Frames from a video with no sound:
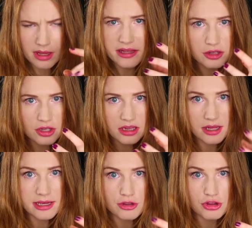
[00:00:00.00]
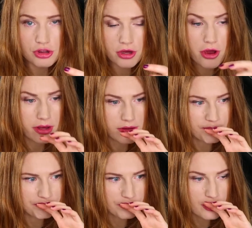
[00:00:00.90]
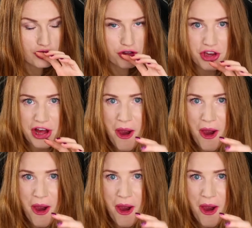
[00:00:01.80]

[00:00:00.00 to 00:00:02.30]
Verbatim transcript: It's just like it's sugar, sugar,